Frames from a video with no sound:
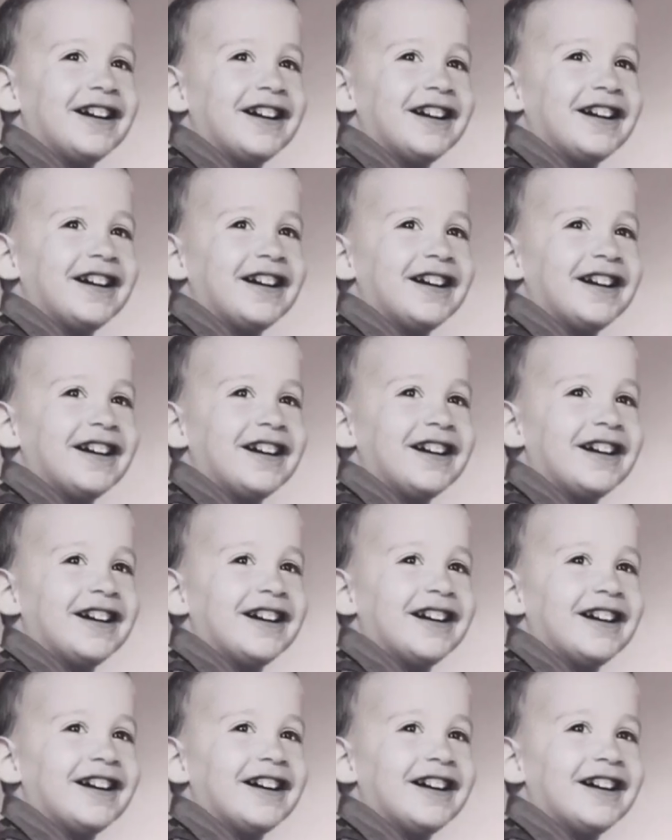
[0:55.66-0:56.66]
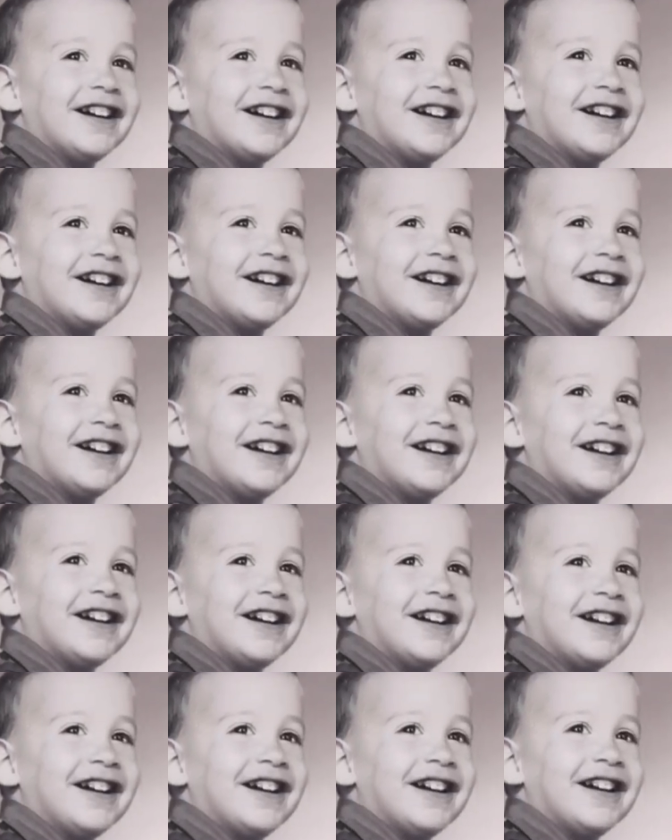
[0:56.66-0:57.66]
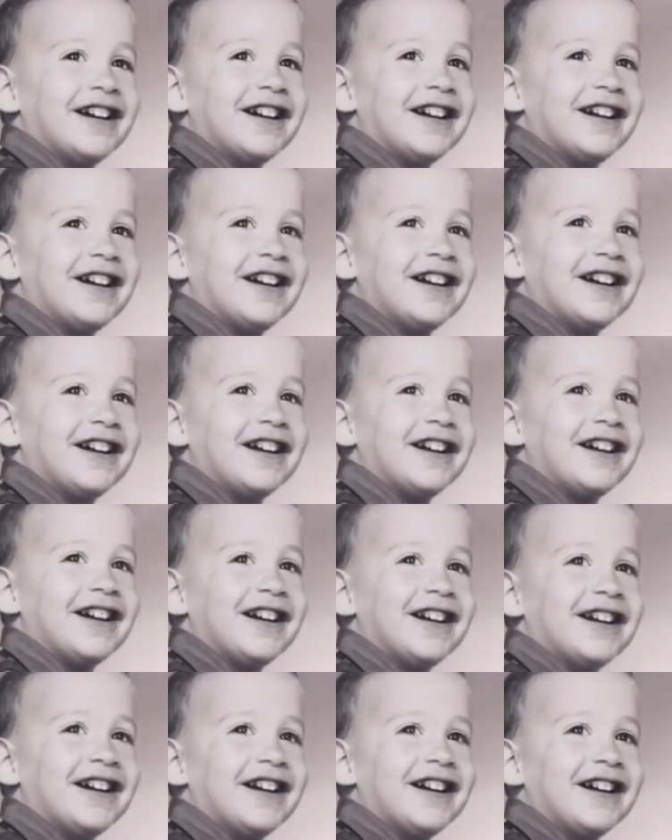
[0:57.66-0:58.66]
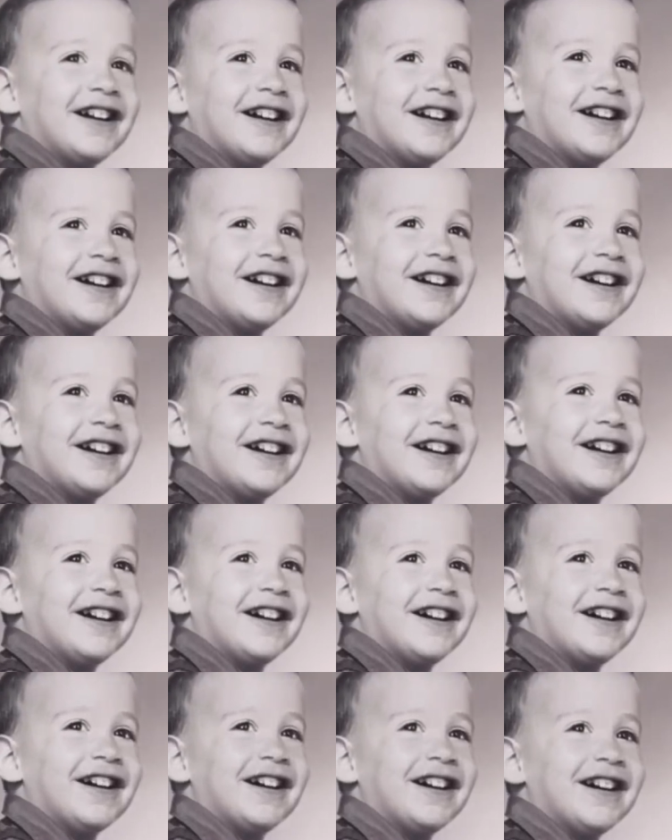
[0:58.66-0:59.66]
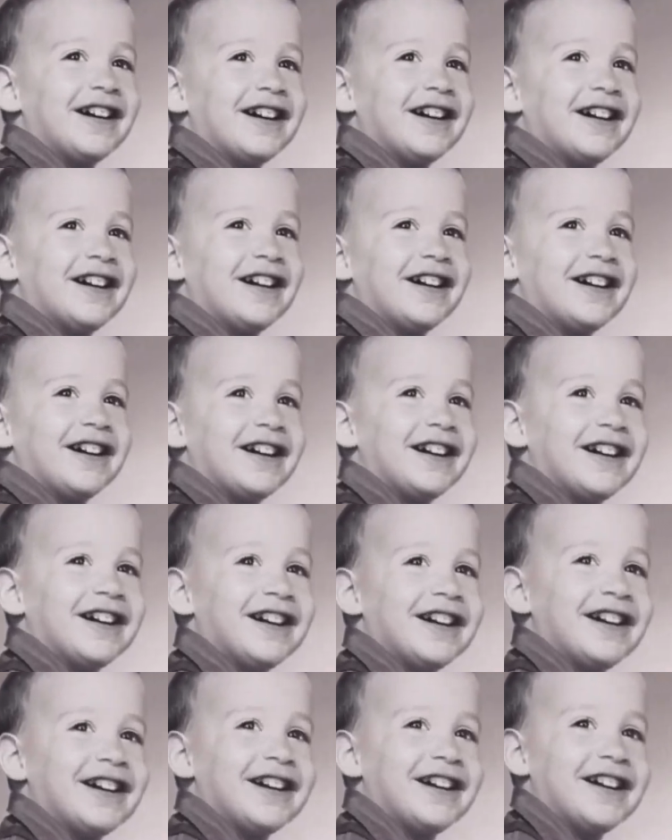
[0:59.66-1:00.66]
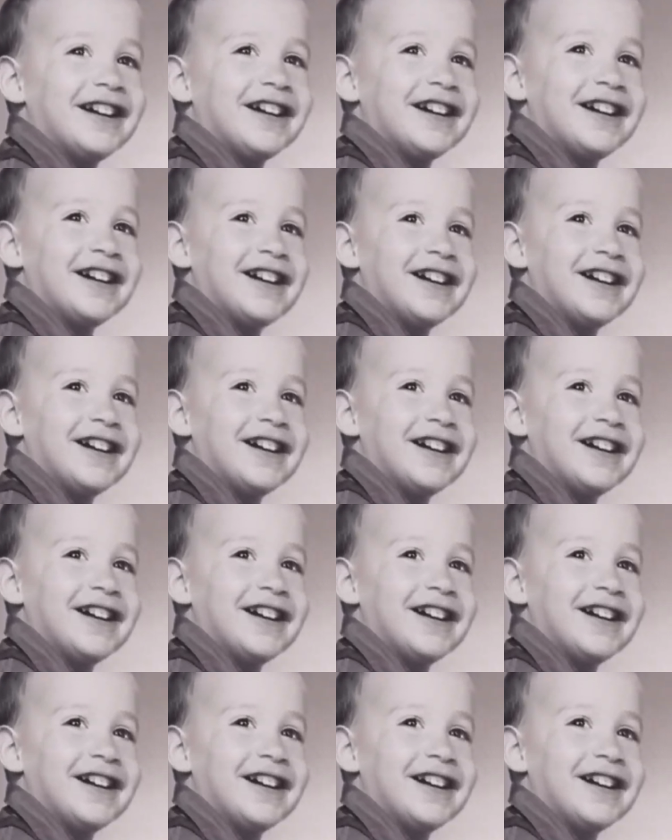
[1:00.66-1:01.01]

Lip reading: (silent)